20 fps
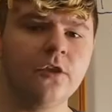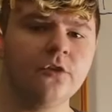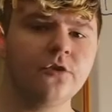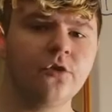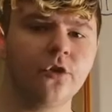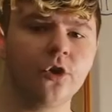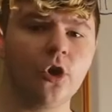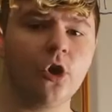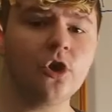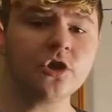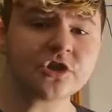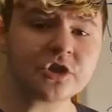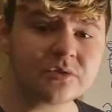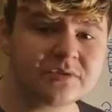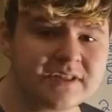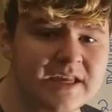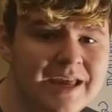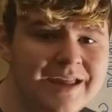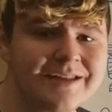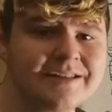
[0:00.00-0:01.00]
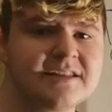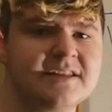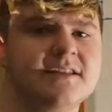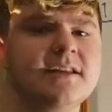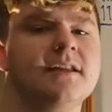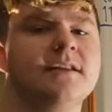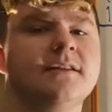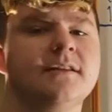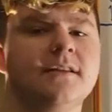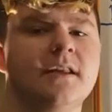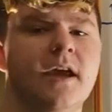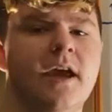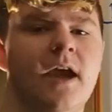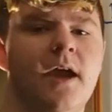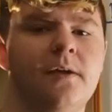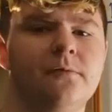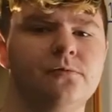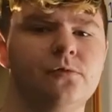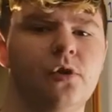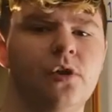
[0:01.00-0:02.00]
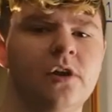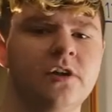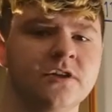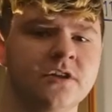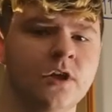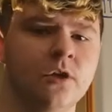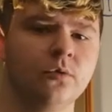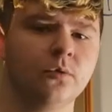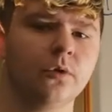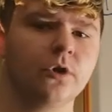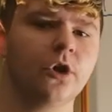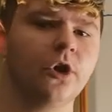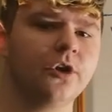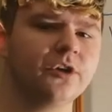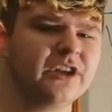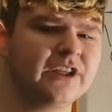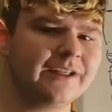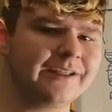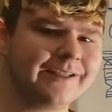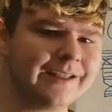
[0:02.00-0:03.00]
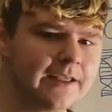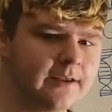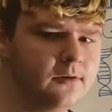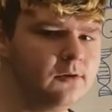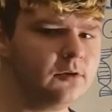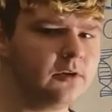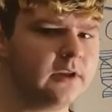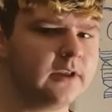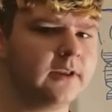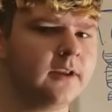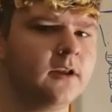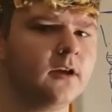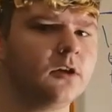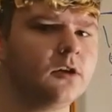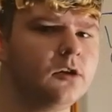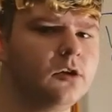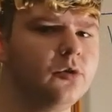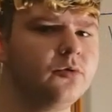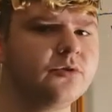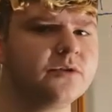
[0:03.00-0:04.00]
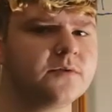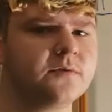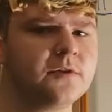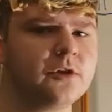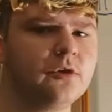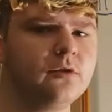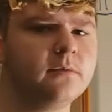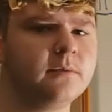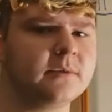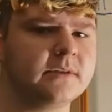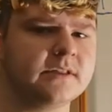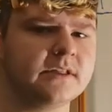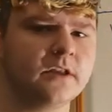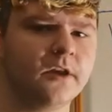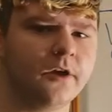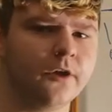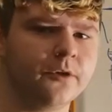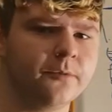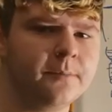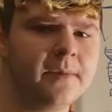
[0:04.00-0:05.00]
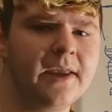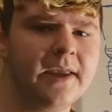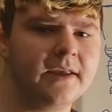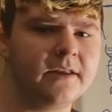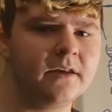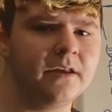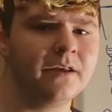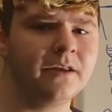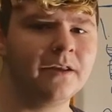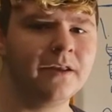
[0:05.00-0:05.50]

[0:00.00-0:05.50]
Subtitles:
There are also 10 states that have laws regarding killing clones of humans that are made,